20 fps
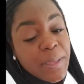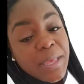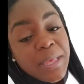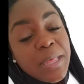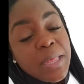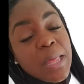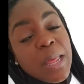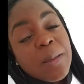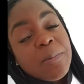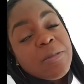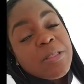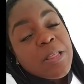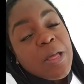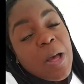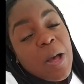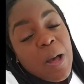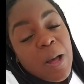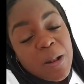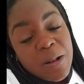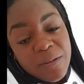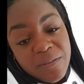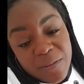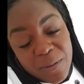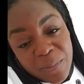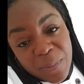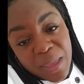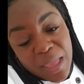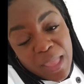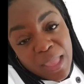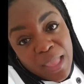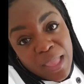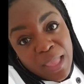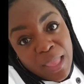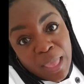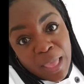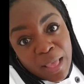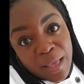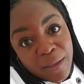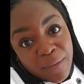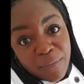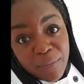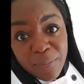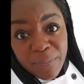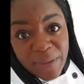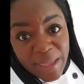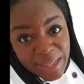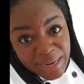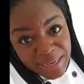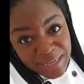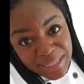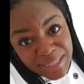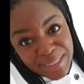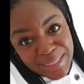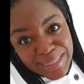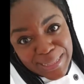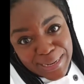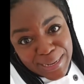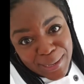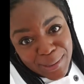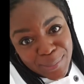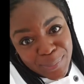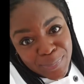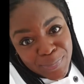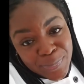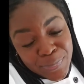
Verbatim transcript: He comes all the way from Vatican City.